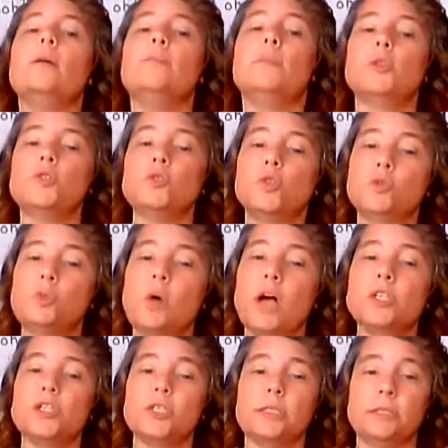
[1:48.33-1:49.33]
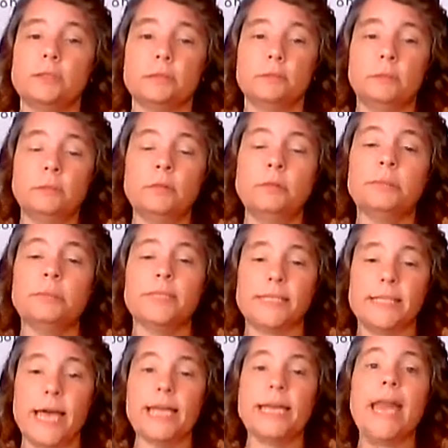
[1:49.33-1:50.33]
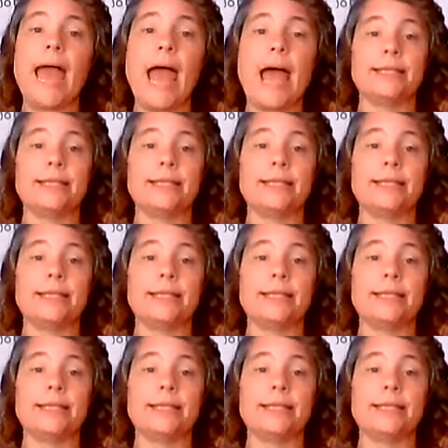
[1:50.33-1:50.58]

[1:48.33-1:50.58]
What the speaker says: But George Washington set it